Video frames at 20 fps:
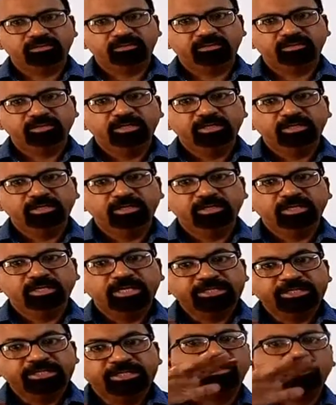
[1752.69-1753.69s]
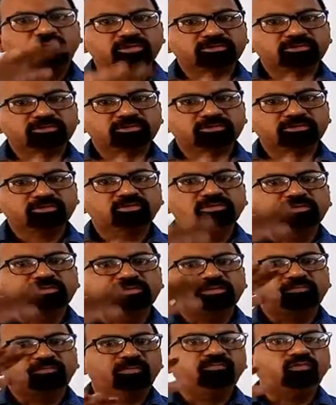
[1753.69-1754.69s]
these are also the form of
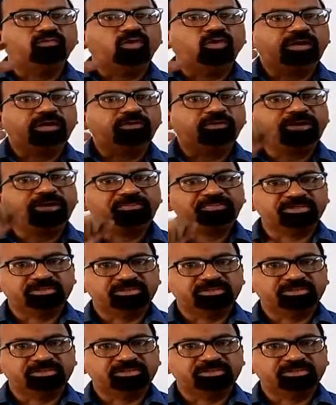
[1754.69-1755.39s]
water vapors.